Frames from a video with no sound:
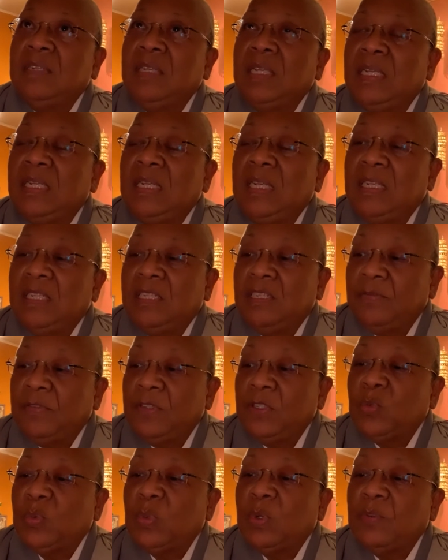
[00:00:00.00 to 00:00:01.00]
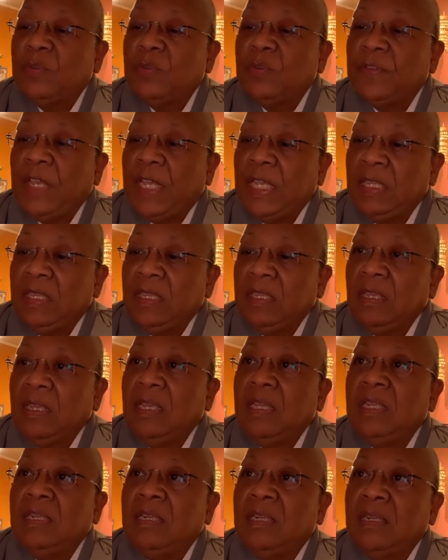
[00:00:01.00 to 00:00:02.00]
in individual faith
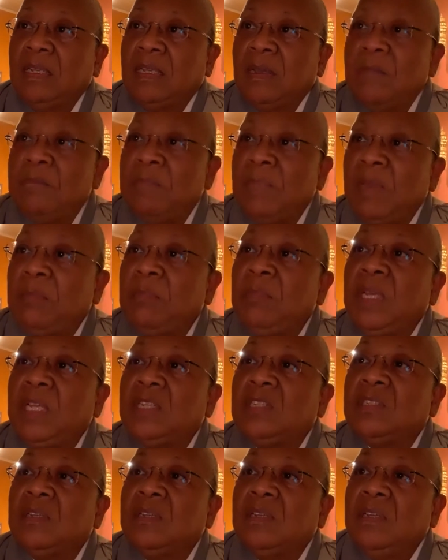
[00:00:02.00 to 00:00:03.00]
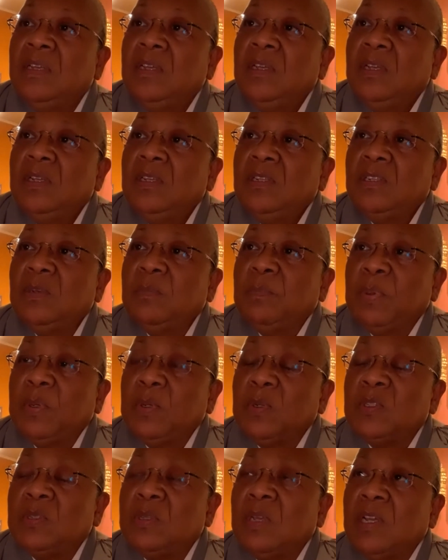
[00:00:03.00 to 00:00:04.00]
and commitment to
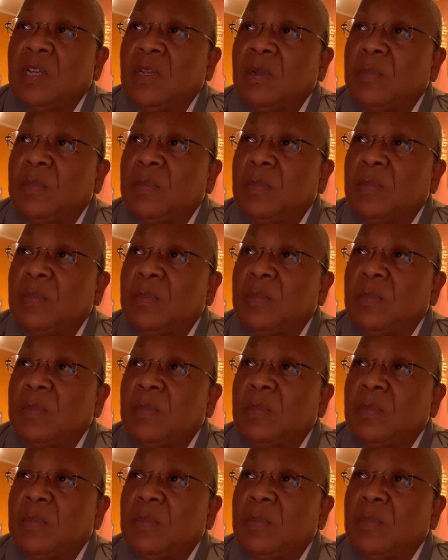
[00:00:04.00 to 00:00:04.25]
per, uh,